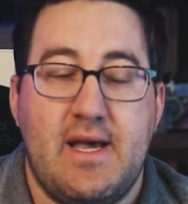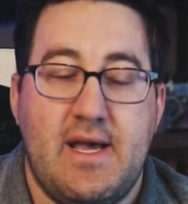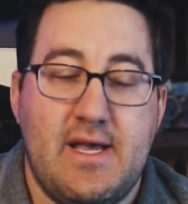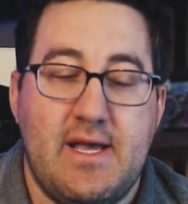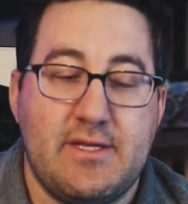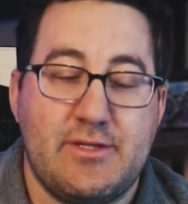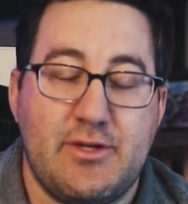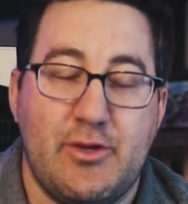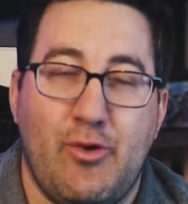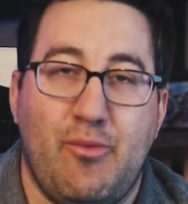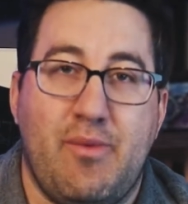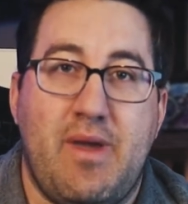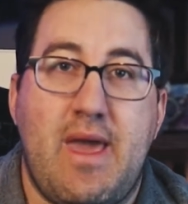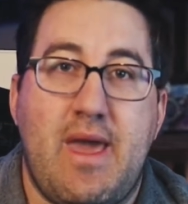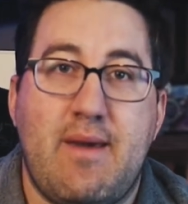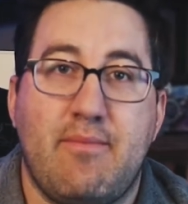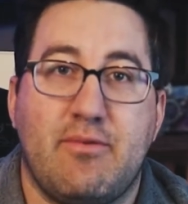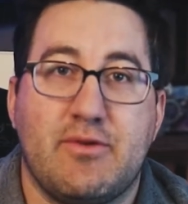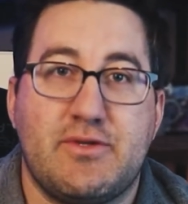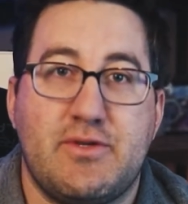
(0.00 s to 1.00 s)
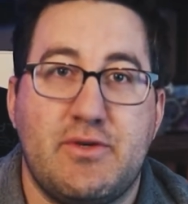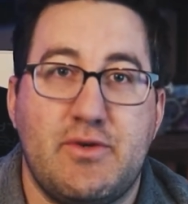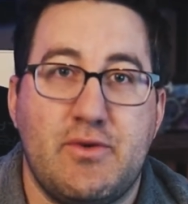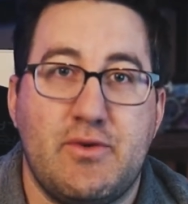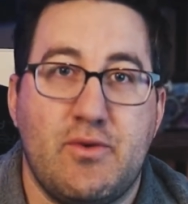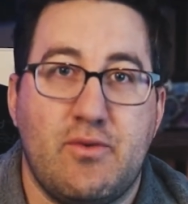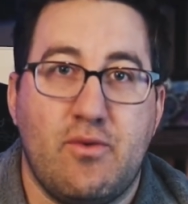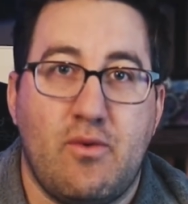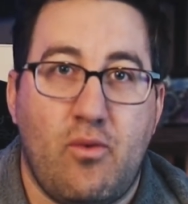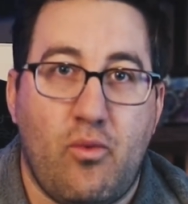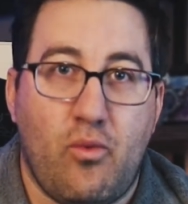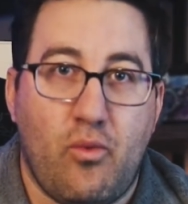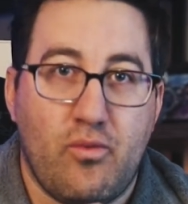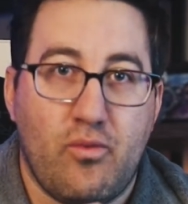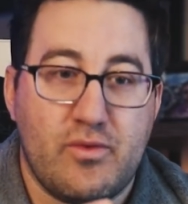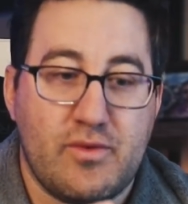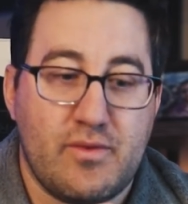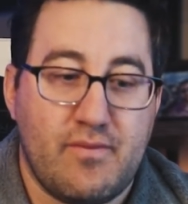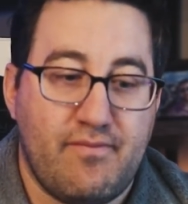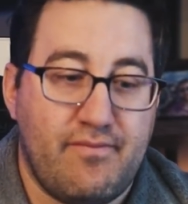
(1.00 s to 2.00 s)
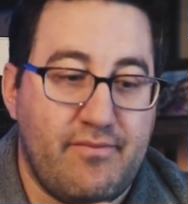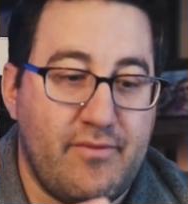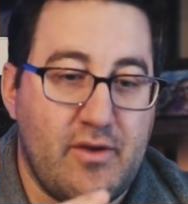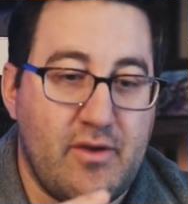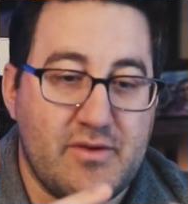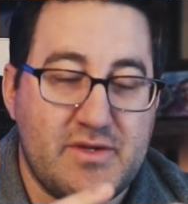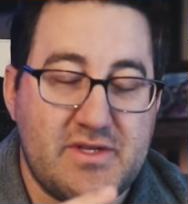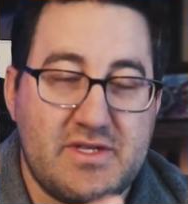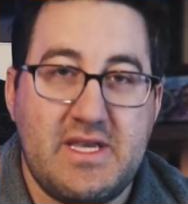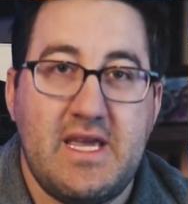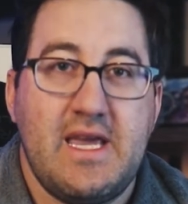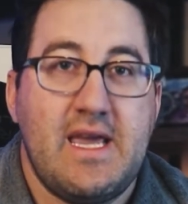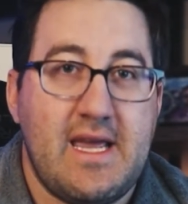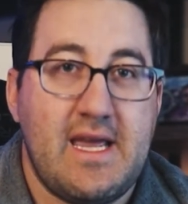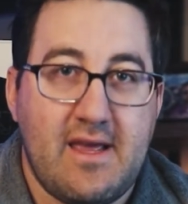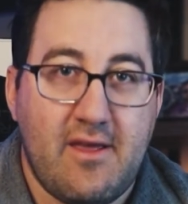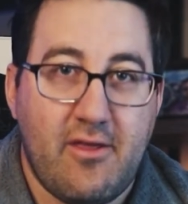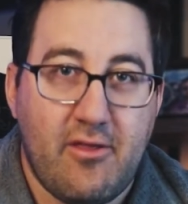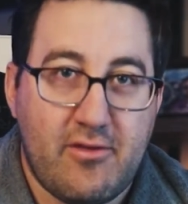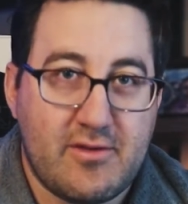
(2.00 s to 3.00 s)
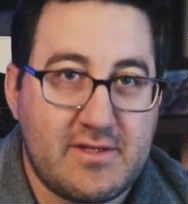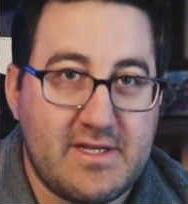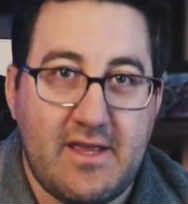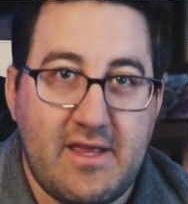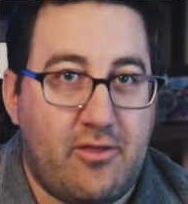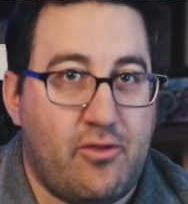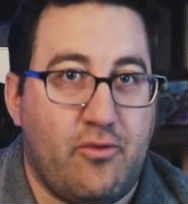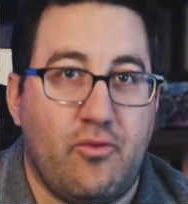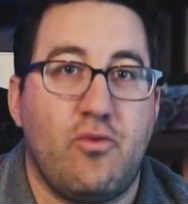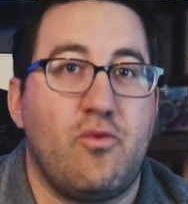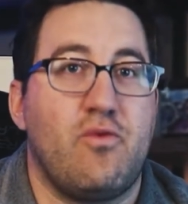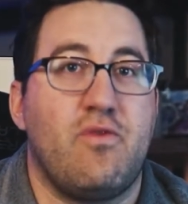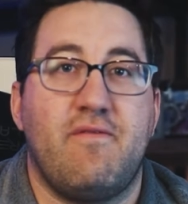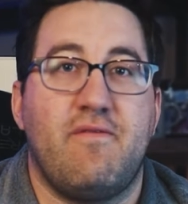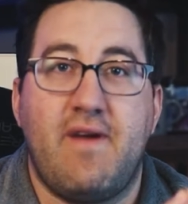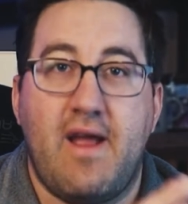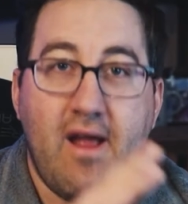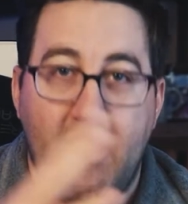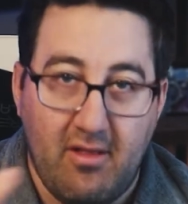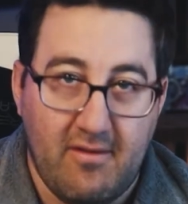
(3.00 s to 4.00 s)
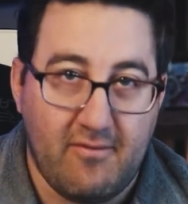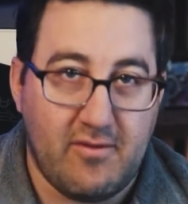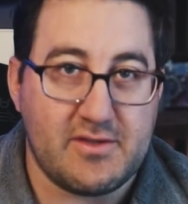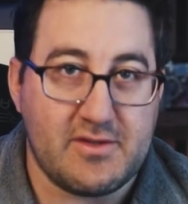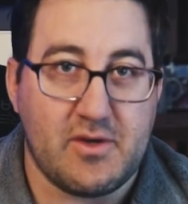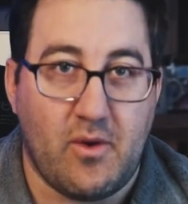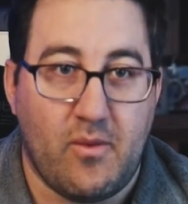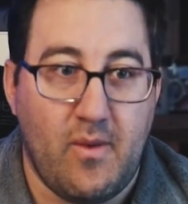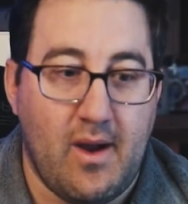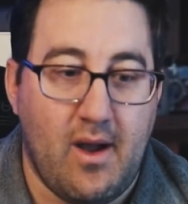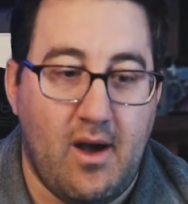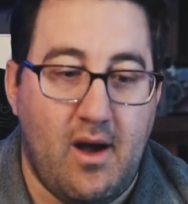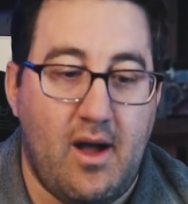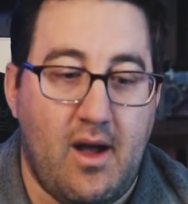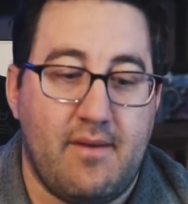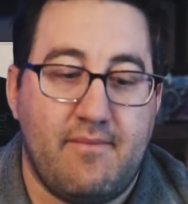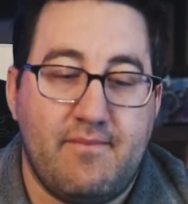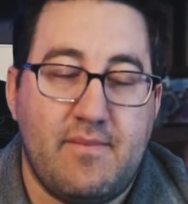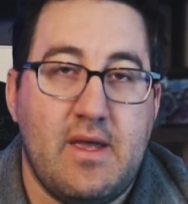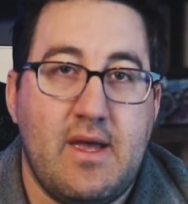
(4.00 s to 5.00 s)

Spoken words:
So you'll be able to see through the veil of what's going on.